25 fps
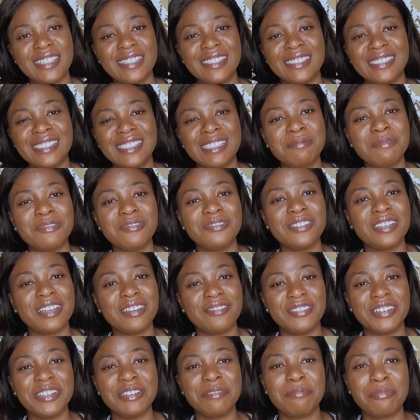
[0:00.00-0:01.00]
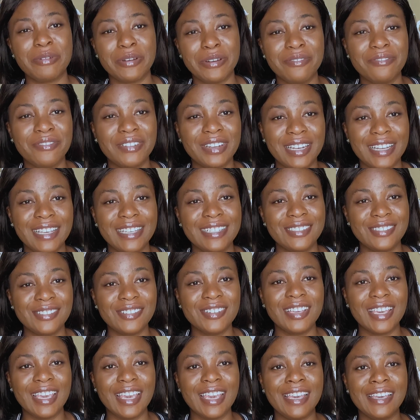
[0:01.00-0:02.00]
some of you are very privileged.
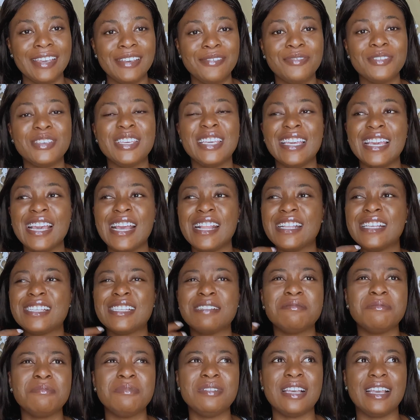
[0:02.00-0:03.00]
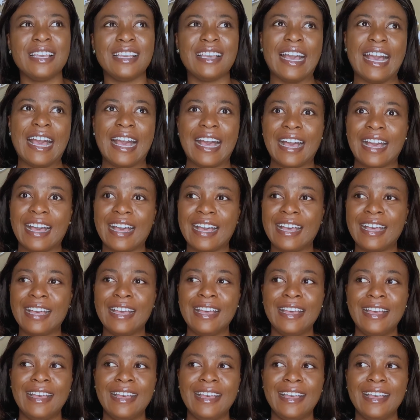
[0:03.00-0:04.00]
Okay, if you hear this, I would be like,
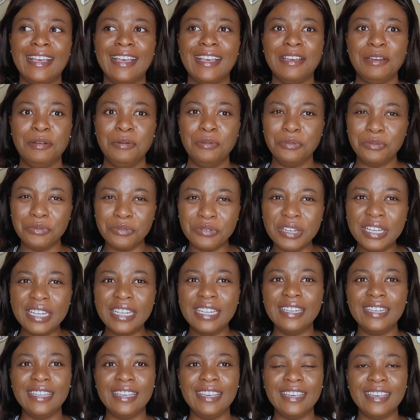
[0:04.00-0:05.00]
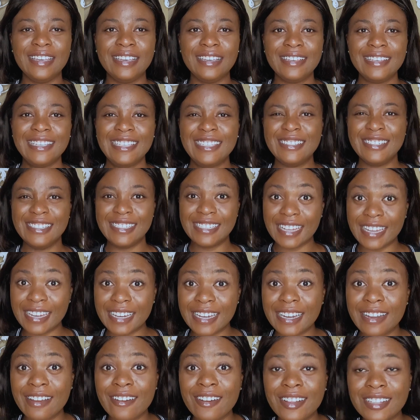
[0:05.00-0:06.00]
really? You did
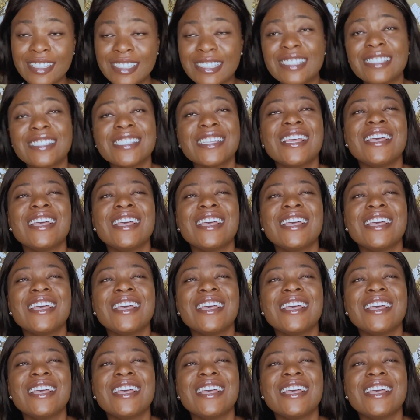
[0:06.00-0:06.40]
not?